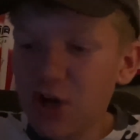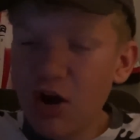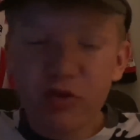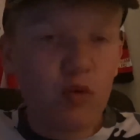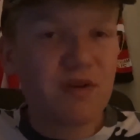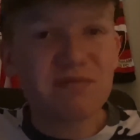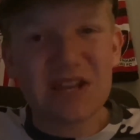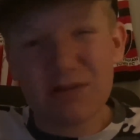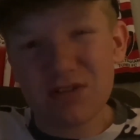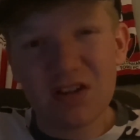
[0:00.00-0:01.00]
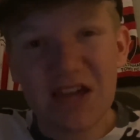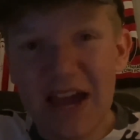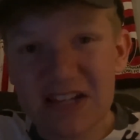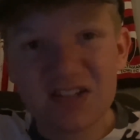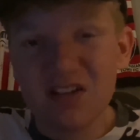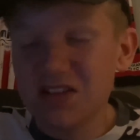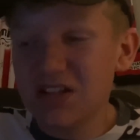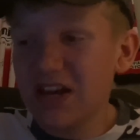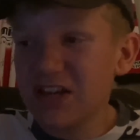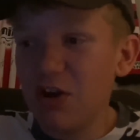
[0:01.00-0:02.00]
I thought he was absolutely excellent
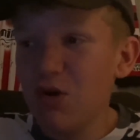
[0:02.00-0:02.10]
today. You know,